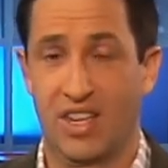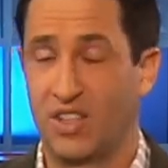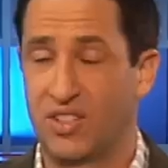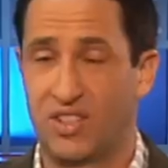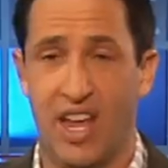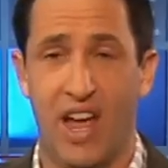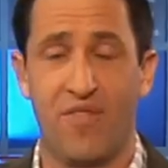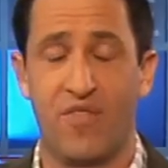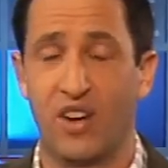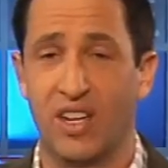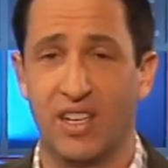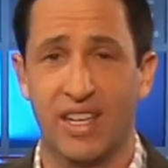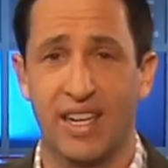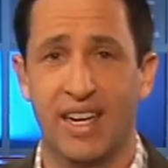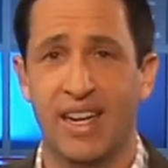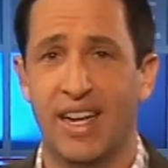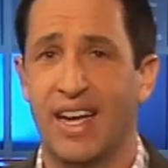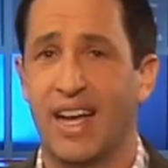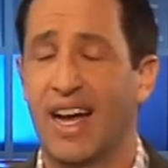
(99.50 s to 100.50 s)

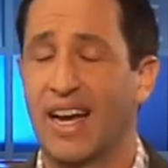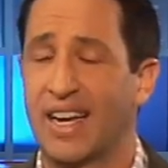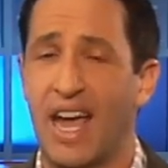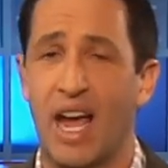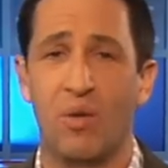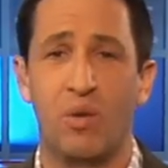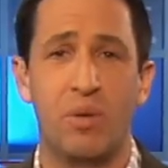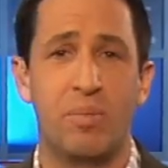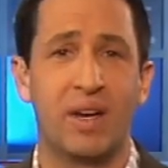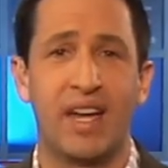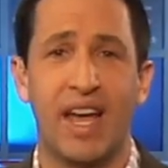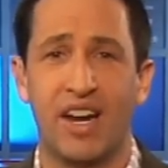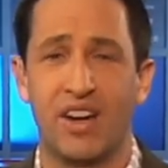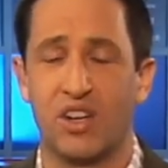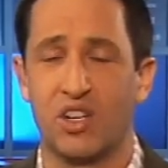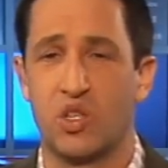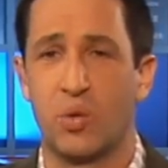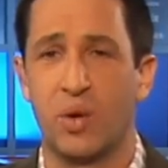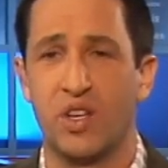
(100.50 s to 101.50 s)
Definitely. Again, we've been getting
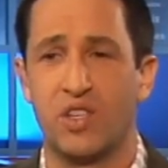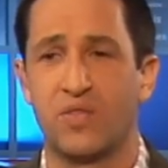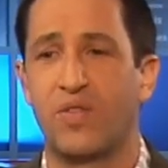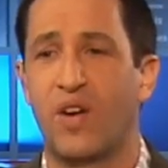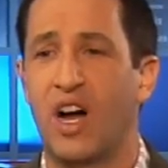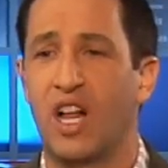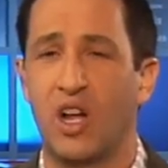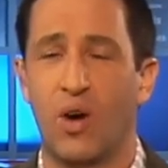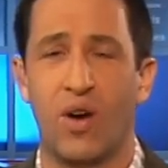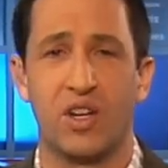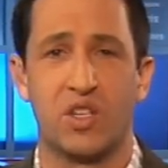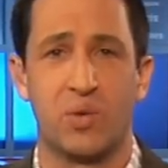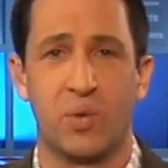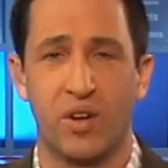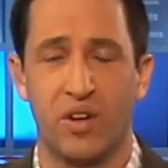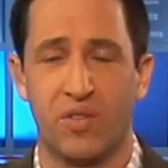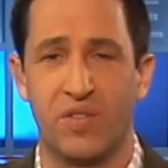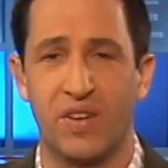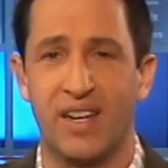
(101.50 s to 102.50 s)
your tweets. Follow our
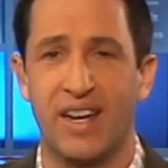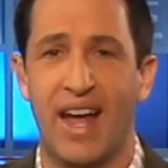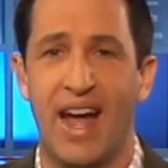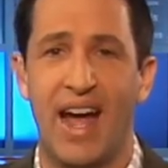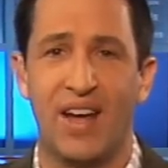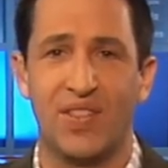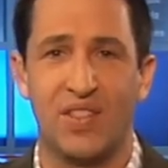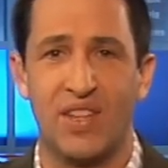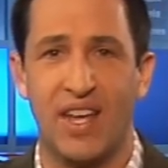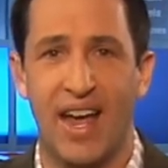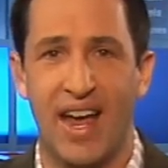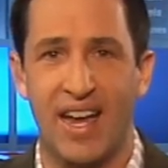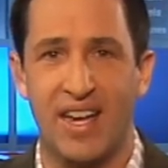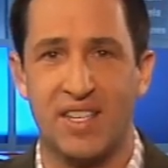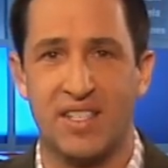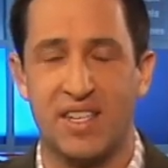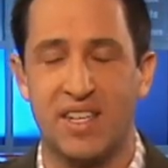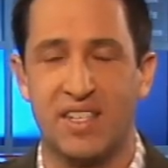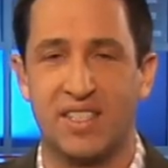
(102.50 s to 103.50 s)
Twitter feed at the
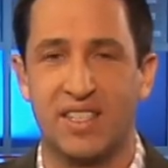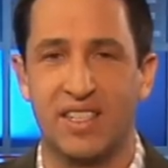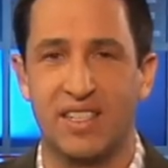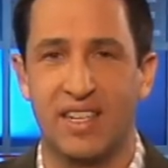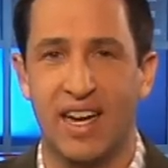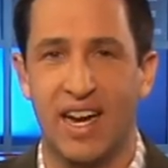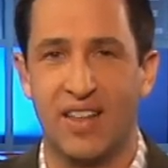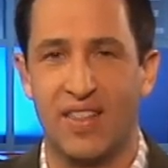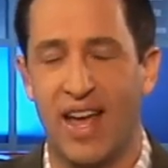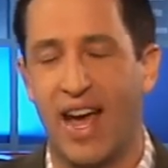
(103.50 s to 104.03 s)
ACCDN. The